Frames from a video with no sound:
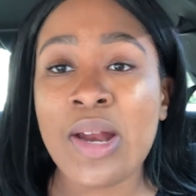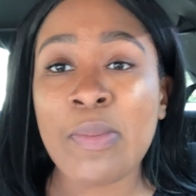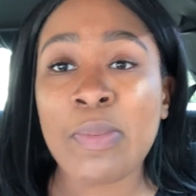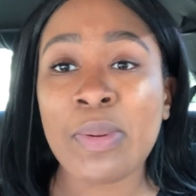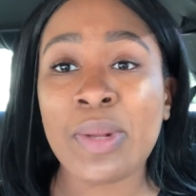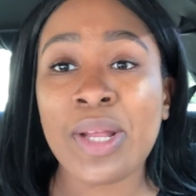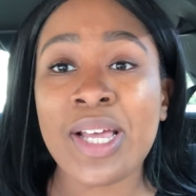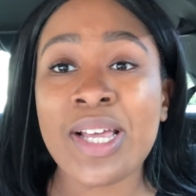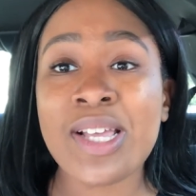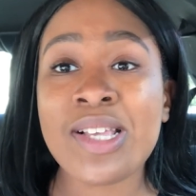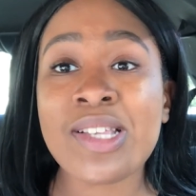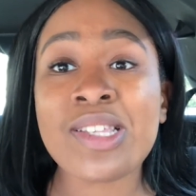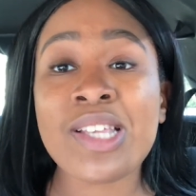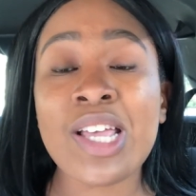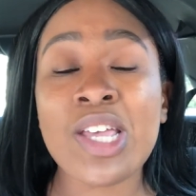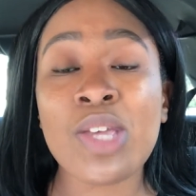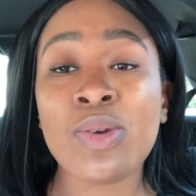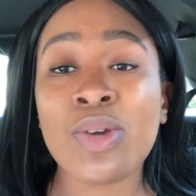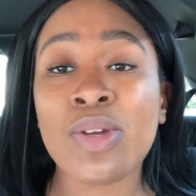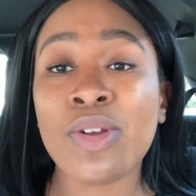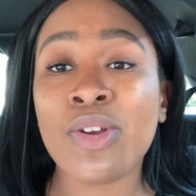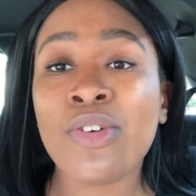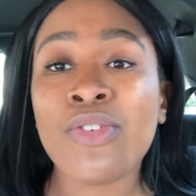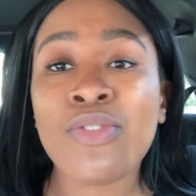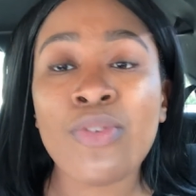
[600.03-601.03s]
a place that you
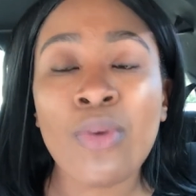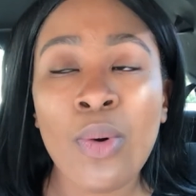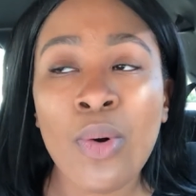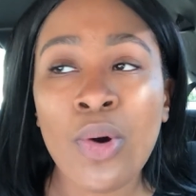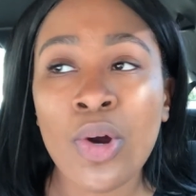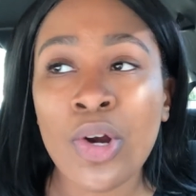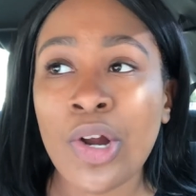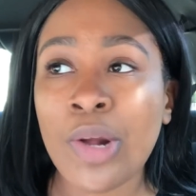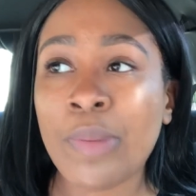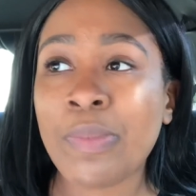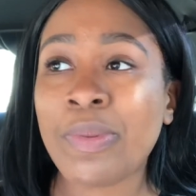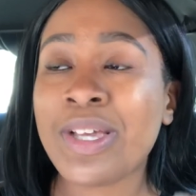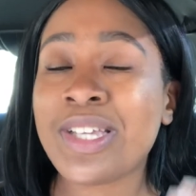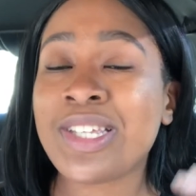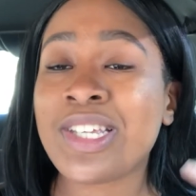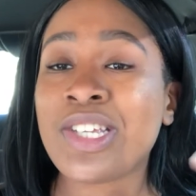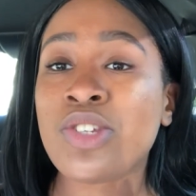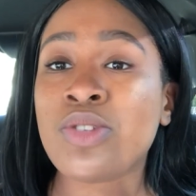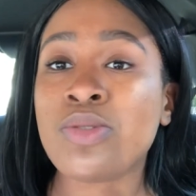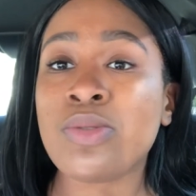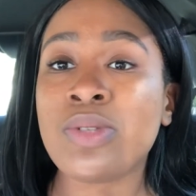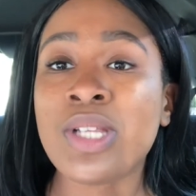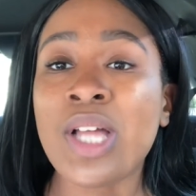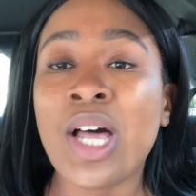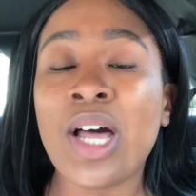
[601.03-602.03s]
can afford or a place
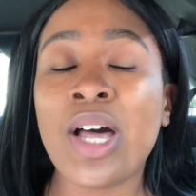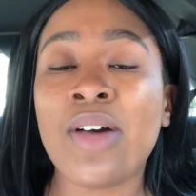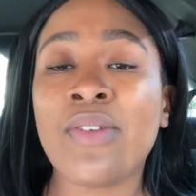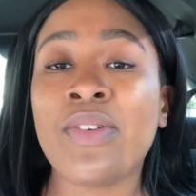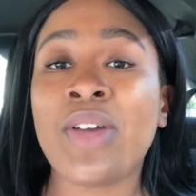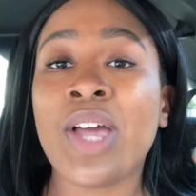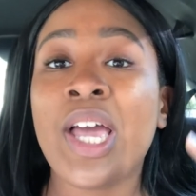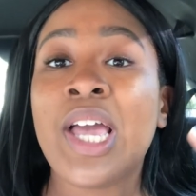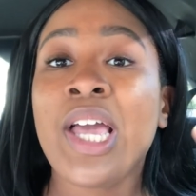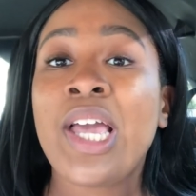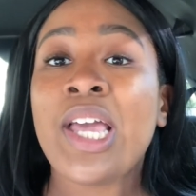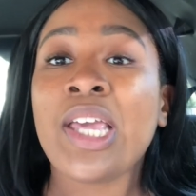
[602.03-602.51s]
that you love.